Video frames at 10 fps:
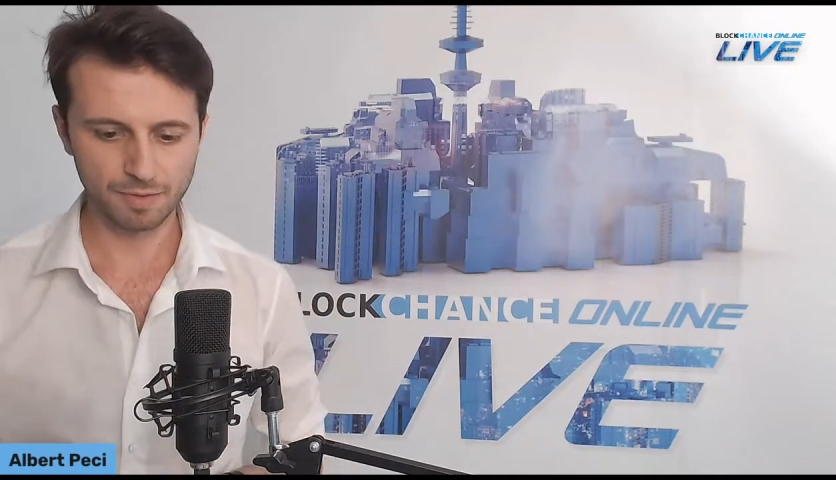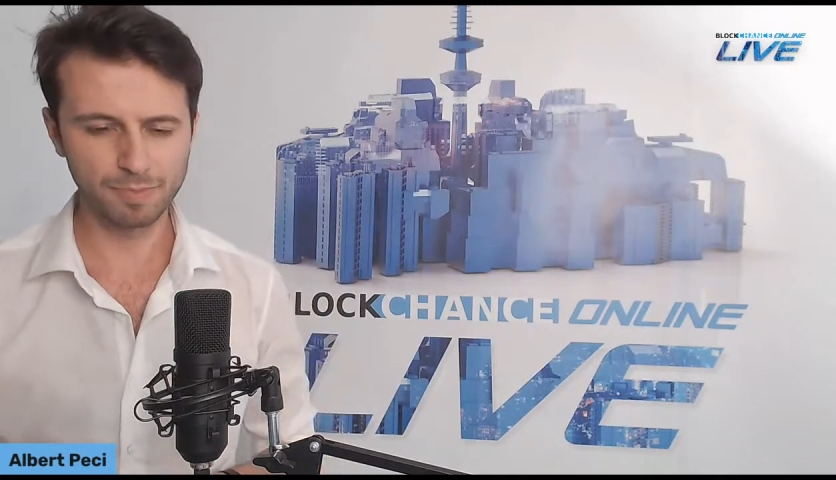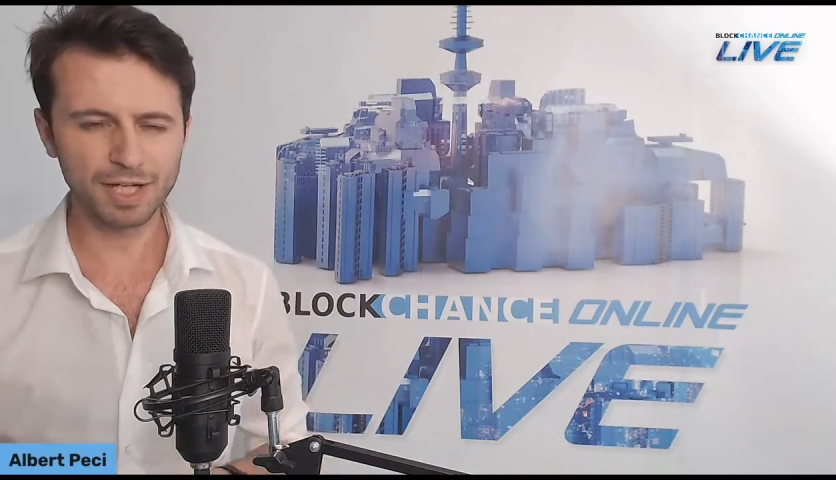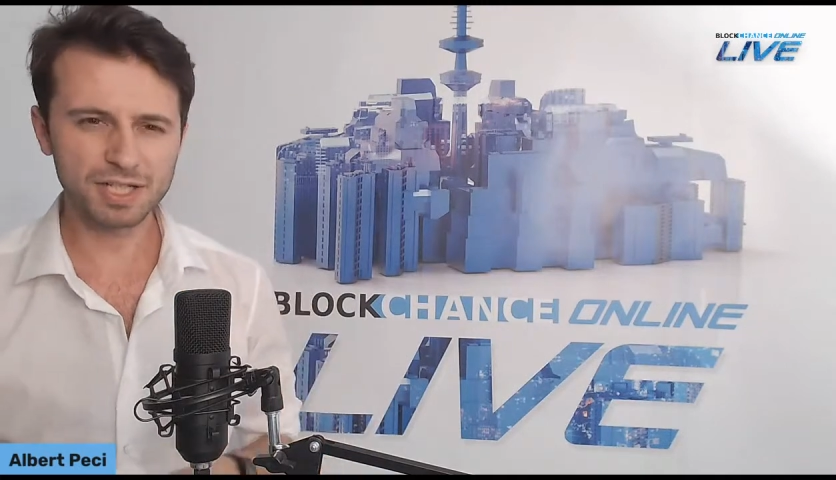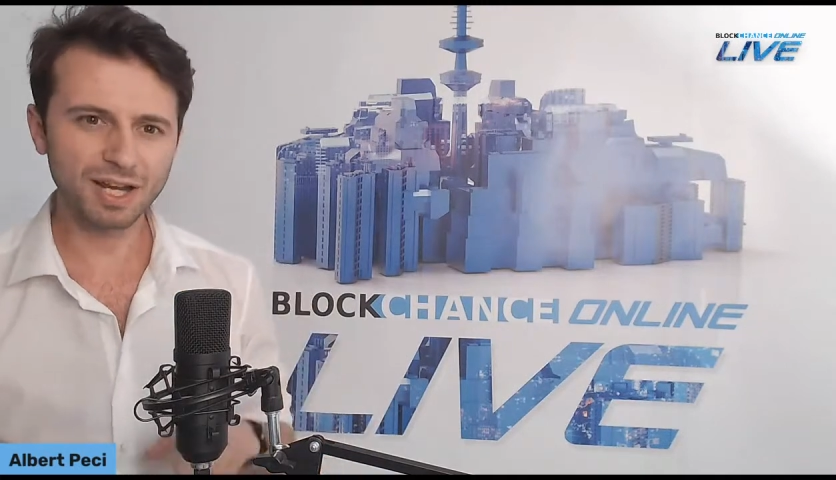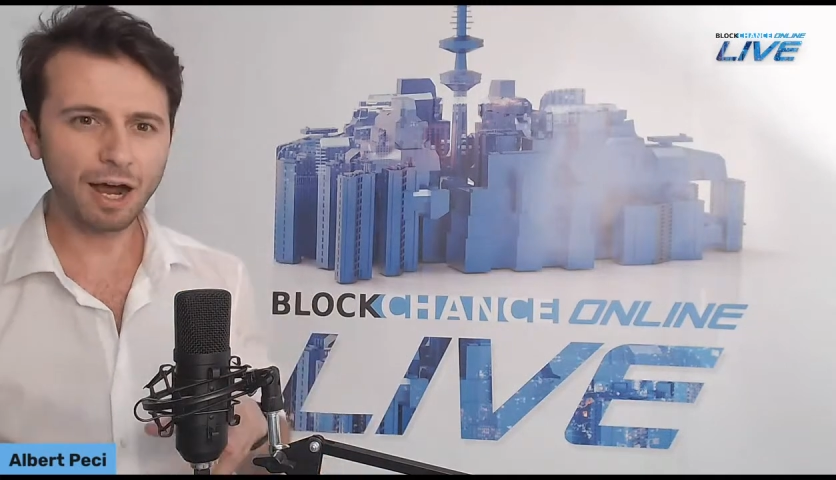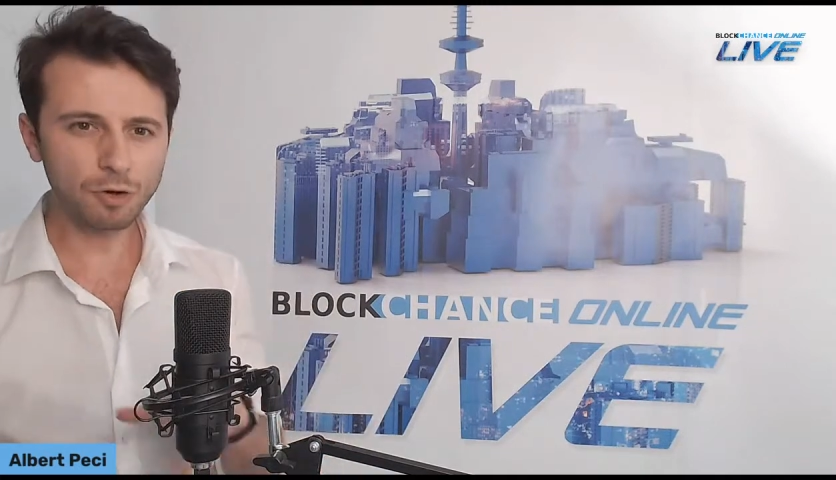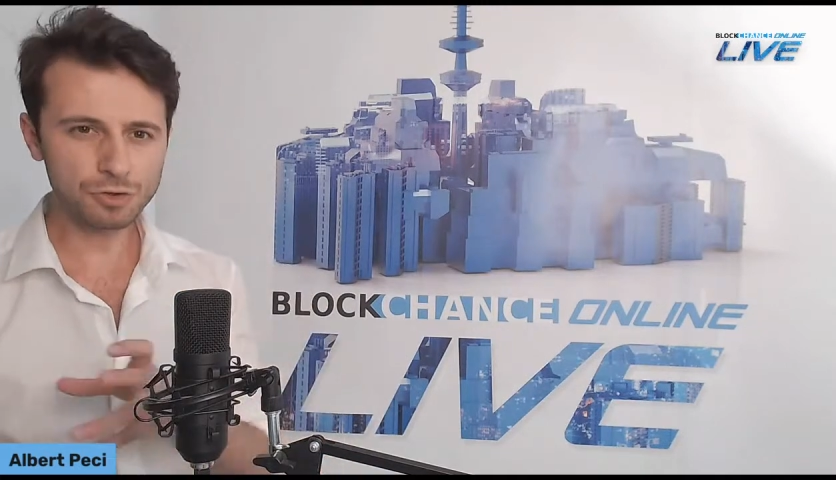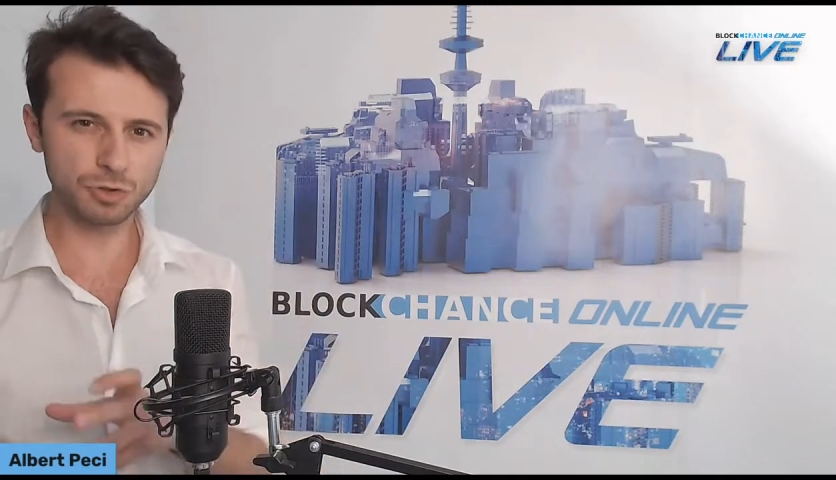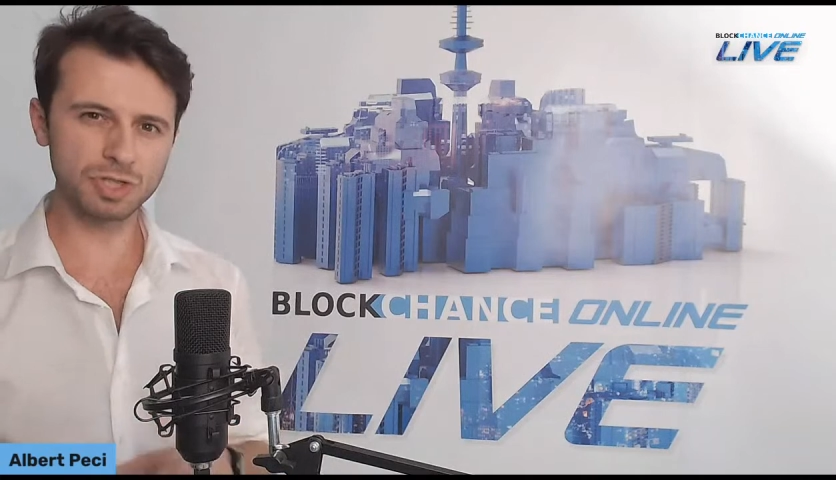But
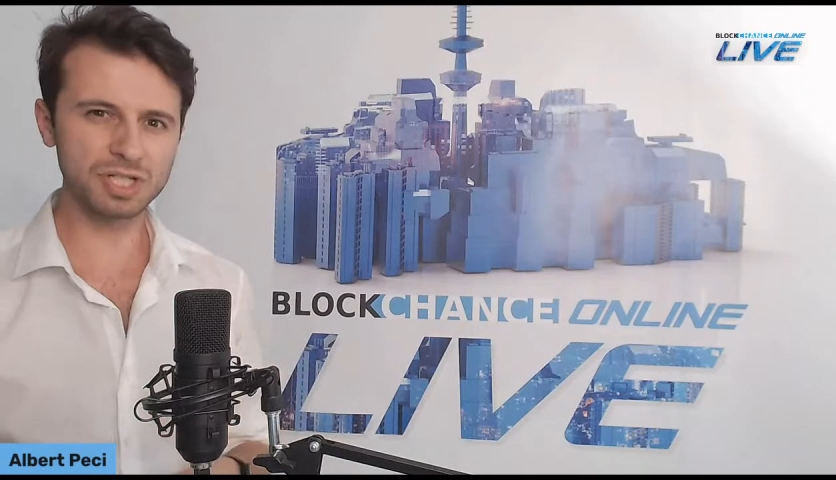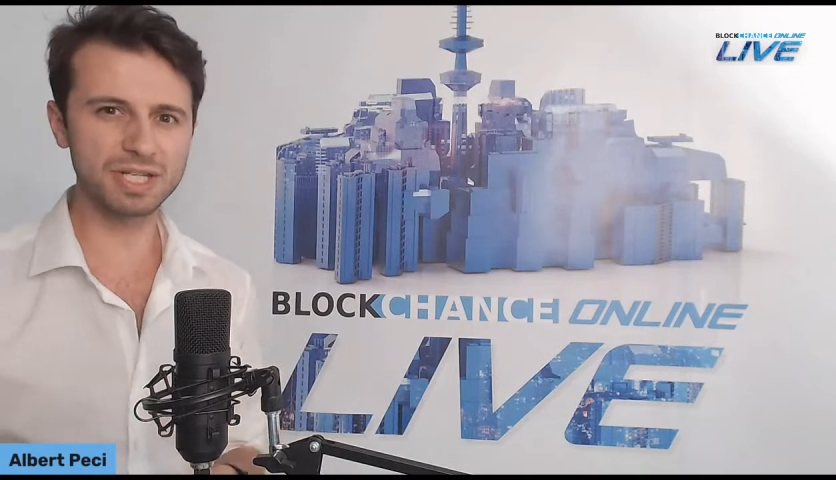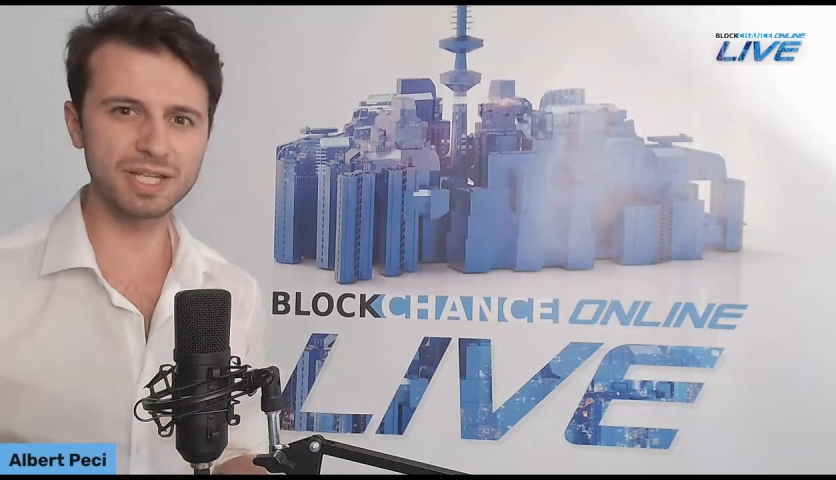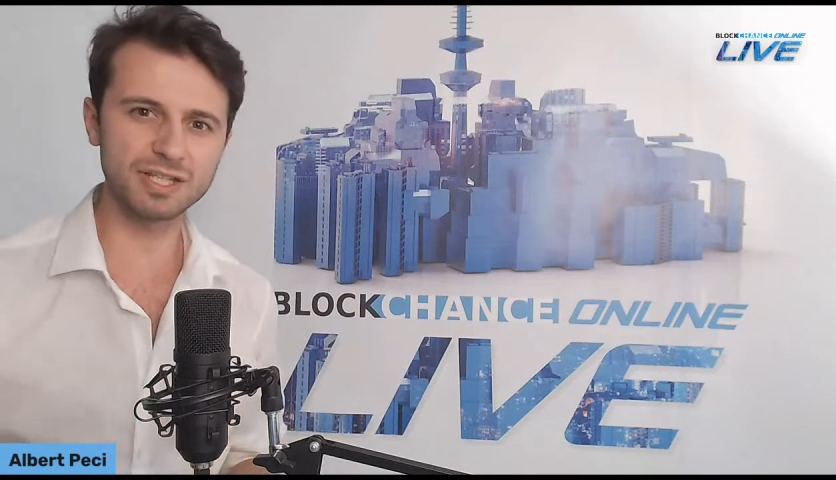how dirty